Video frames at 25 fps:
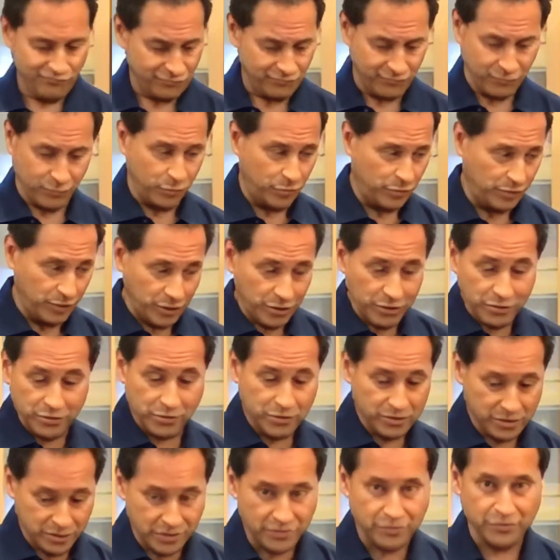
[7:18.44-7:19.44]
When you
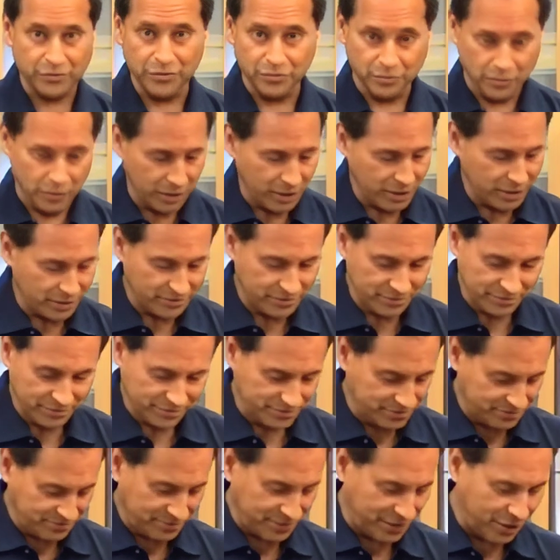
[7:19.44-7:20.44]
drink this for a while,
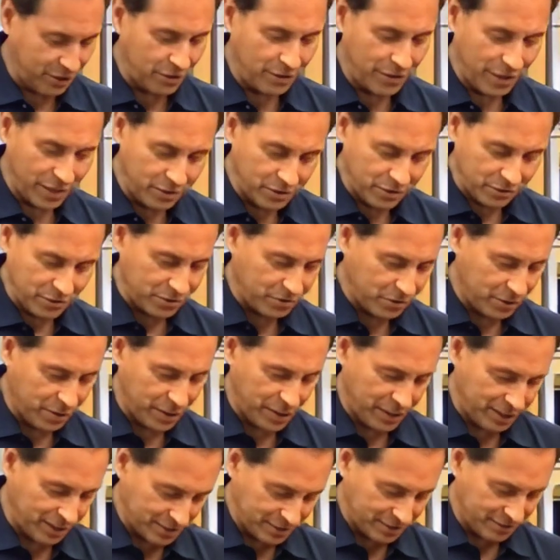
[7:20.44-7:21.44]
all that goes
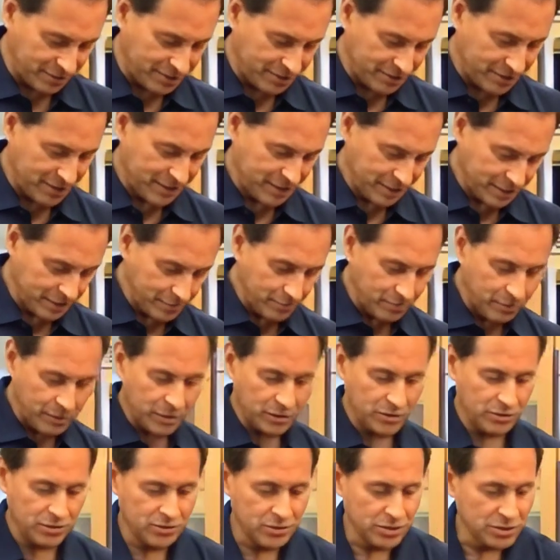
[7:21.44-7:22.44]
away
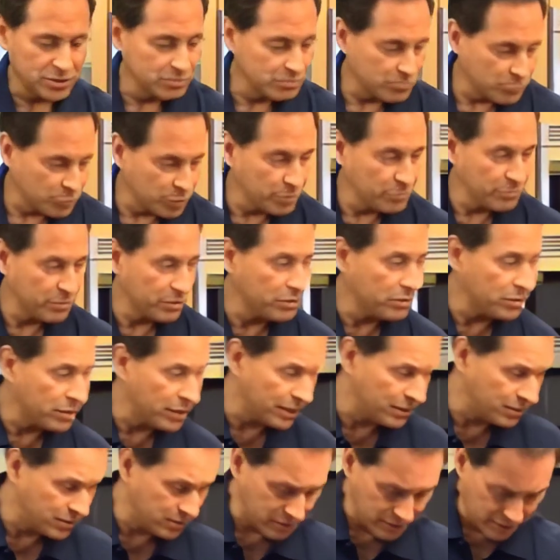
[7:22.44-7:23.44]
because it starts
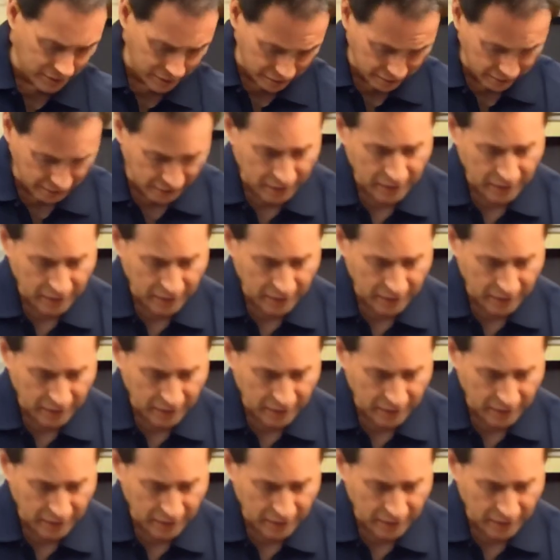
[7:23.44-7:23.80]
remineralizing you